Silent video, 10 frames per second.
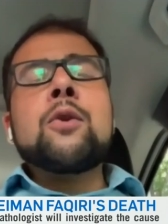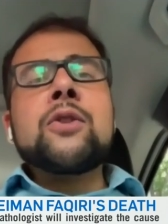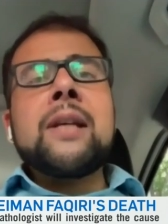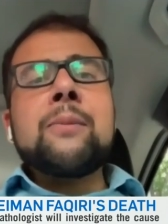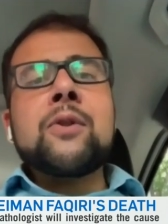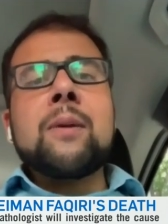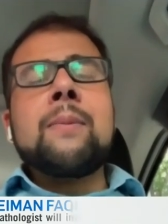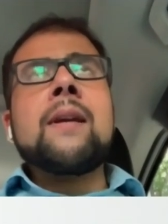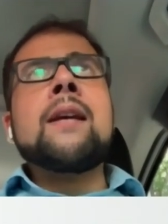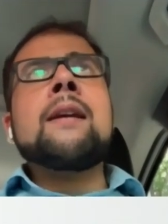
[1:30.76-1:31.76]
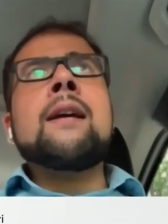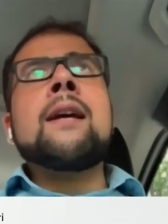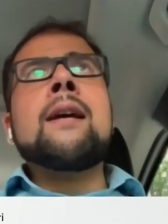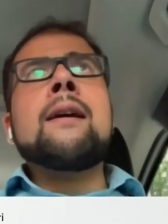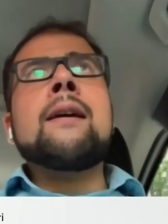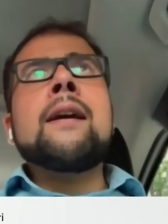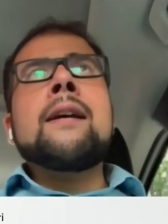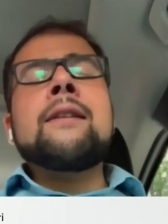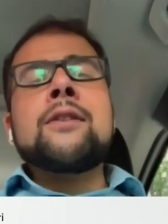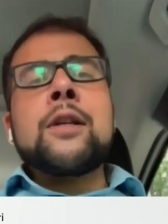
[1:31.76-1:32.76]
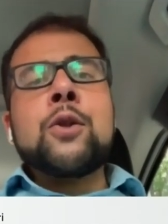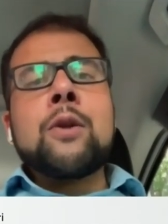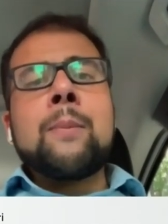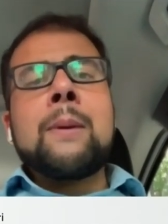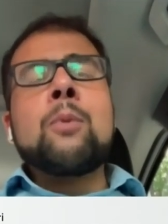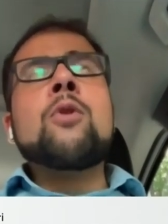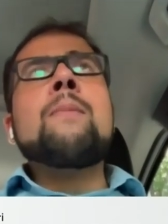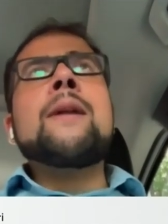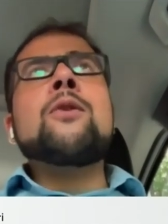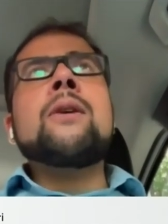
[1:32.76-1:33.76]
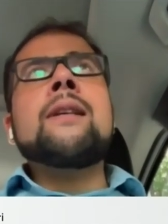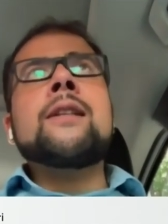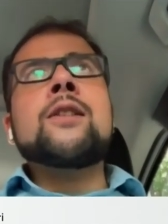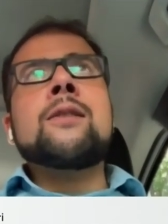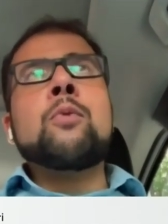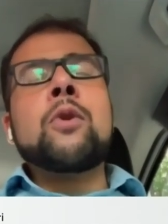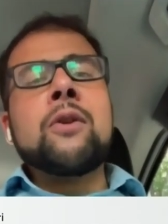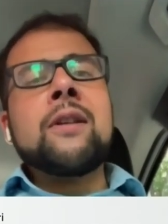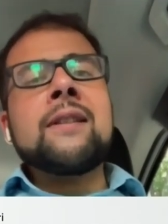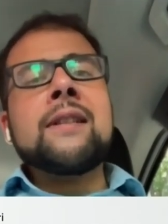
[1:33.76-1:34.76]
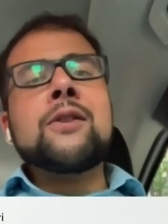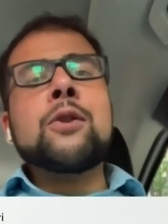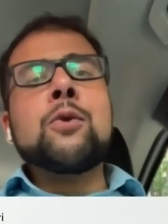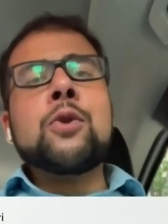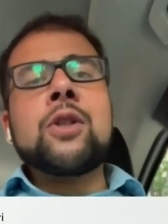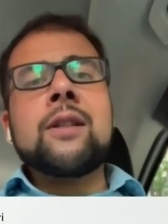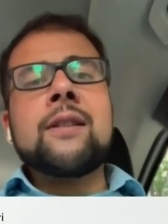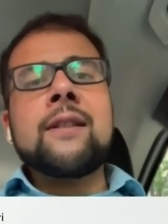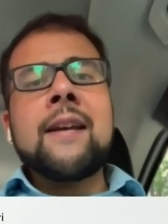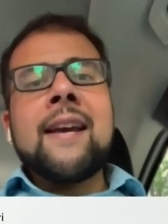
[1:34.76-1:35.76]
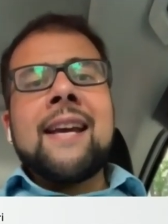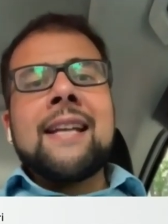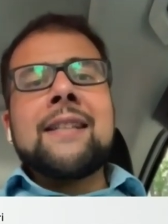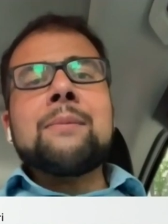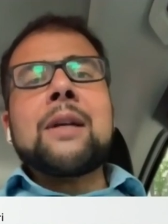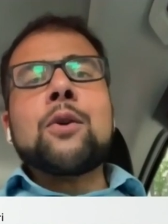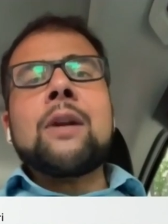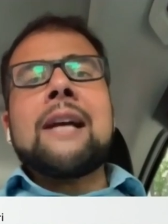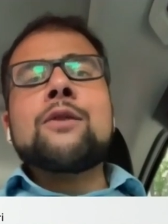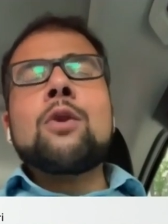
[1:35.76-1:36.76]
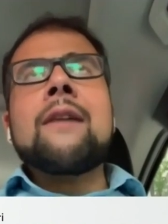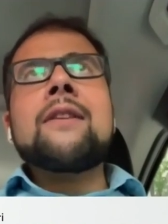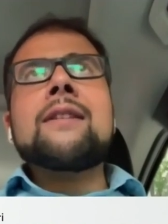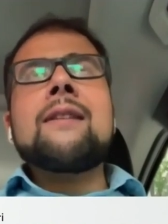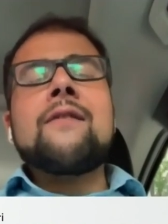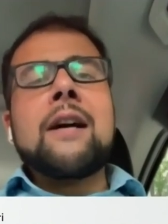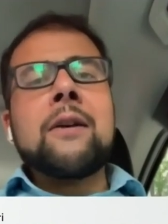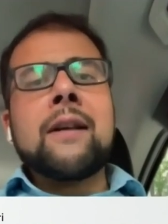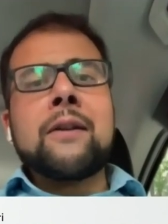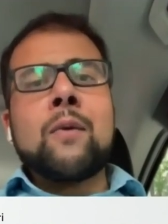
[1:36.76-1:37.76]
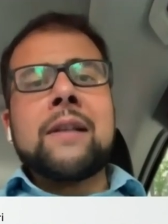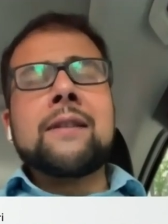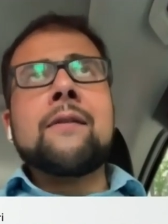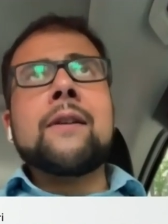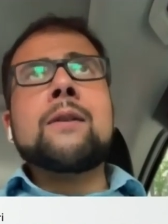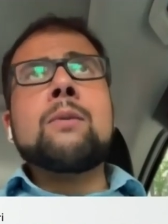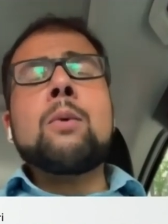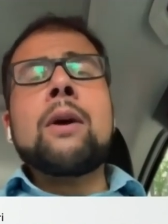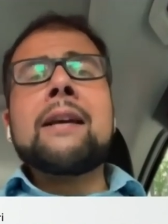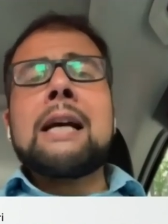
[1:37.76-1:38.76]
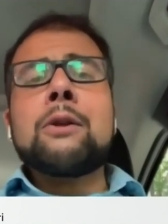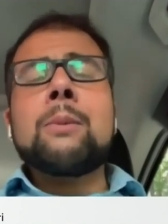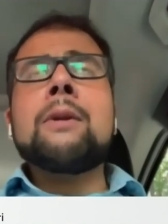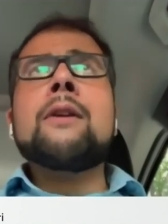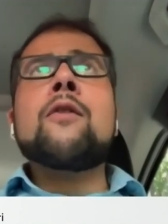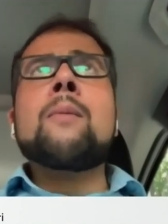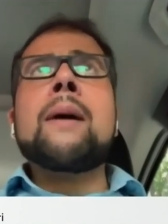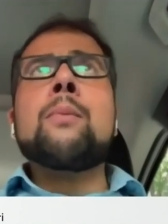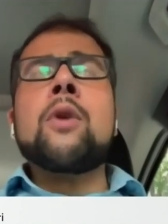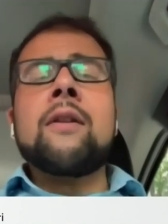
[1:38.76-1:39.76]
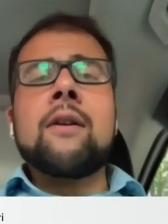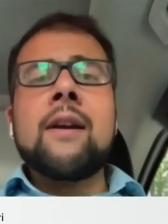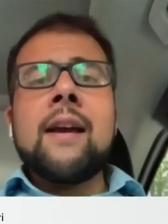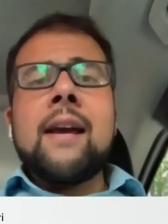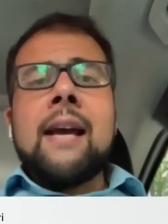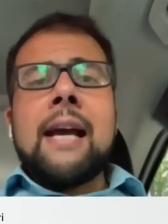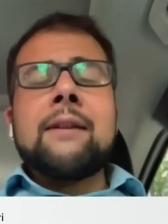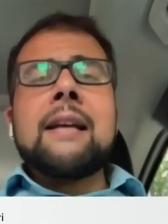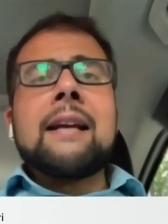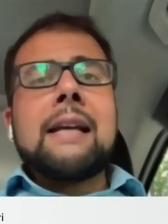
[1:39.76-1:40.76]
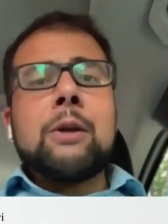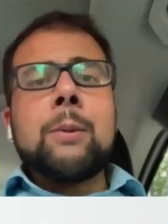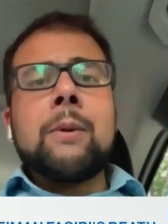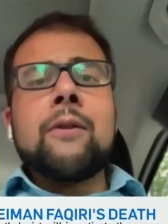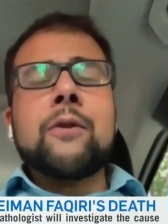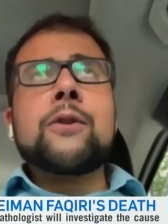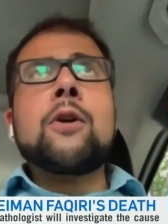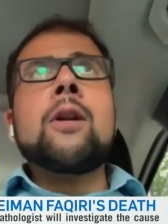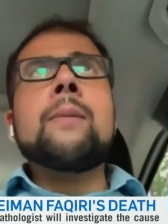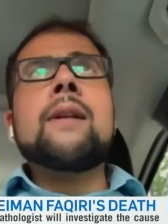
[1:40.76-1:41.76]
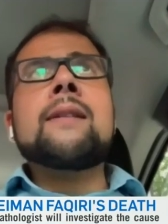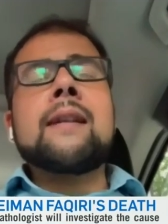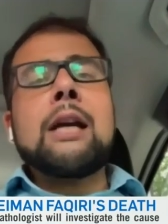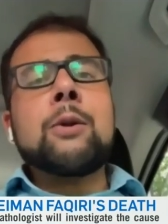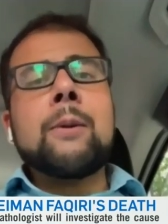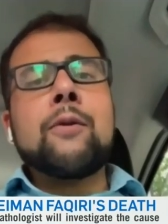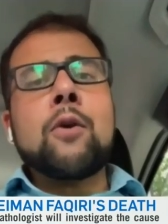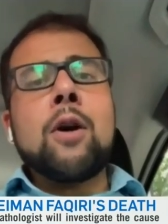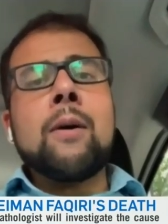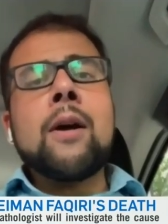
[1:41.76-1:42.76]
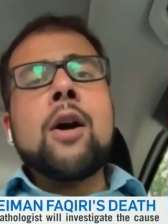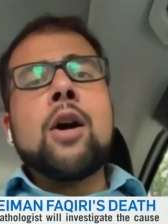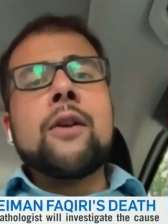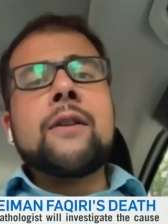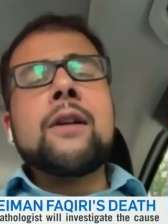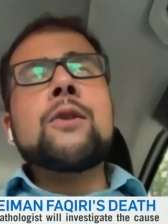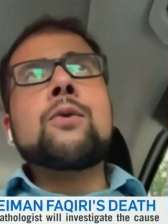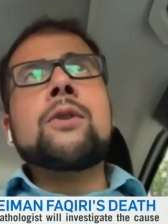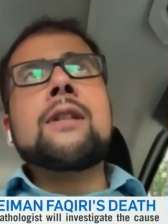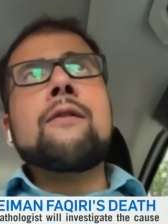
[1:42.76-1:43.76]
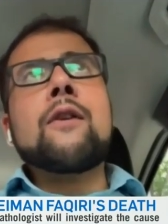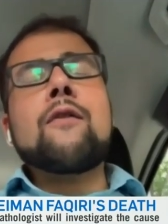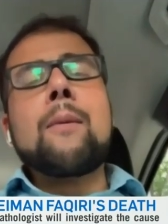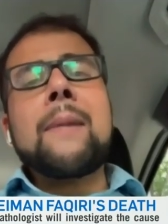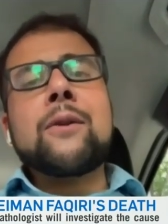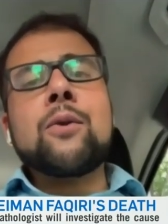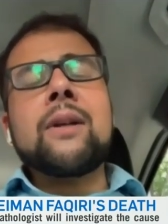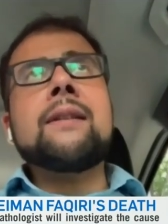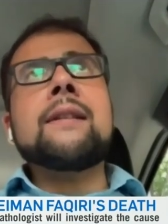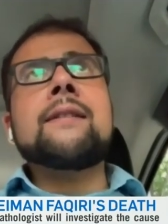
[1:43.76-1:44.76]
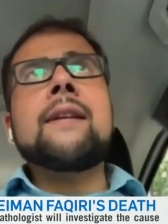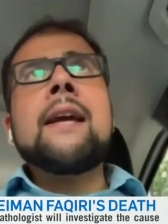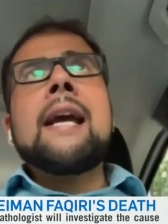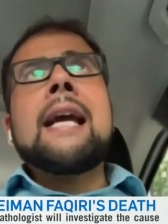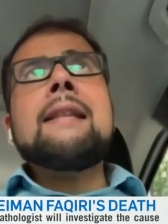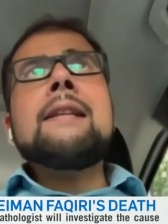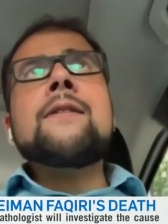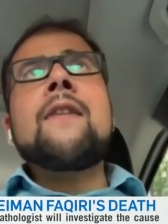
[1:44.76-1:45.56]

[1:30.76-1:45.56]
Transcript: There seems to be uh, this issue that people with mental illness, when they're in these institutions, it seems that their lives don't have the same value like the rest of us. And we want accountability for my brother. And to get accountability for Soleiman is accountability for all Ontarians who are suffering from mental illness. And these